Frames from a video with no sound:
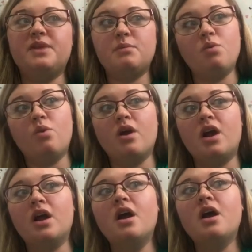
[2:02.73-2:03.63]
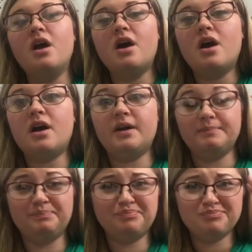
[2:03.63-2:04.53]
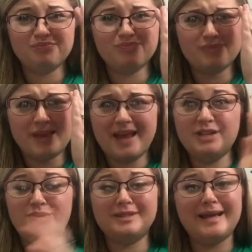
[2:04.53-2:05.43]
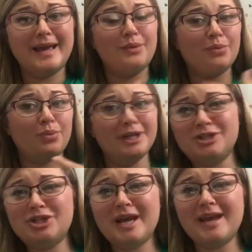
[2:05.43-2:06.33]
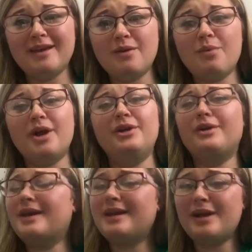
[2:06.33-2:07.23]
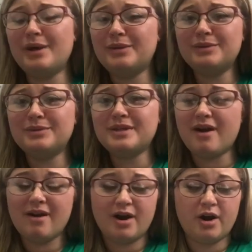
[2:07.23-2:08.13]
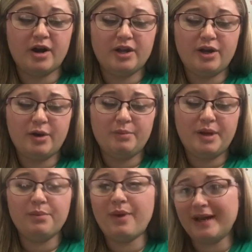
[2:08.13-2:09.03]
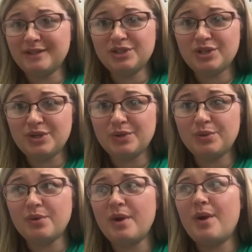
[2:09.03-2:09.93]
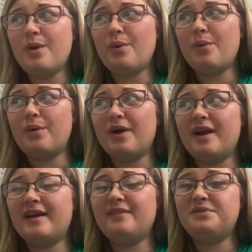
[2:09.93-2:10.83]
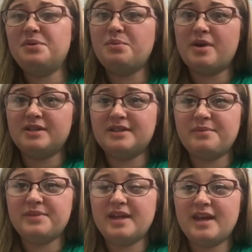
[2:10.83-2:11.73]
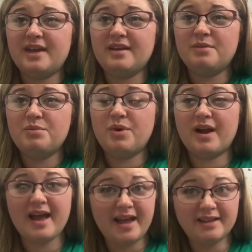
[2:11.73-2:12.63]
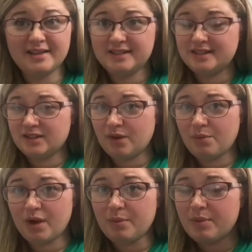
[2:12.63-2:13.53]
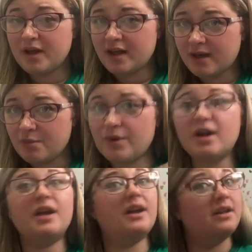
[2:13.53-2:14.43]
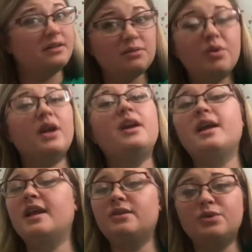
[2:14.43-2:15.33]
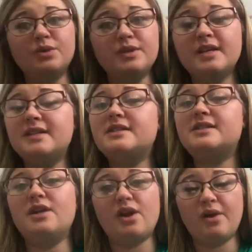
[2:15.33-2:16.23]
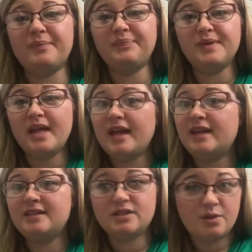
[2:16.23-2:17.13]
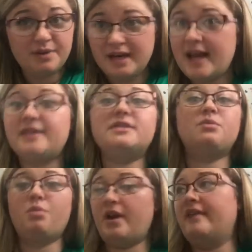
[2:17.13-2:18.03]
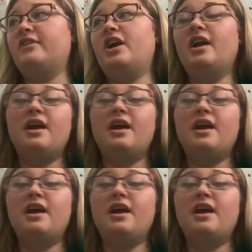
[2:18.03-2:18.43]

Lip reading: more, I guess you would say enriching, where your kiddos are, you know, being read to, or if you want something more, hey, this is our workbook and we're gonna get through this, you know, in so many days, whatever.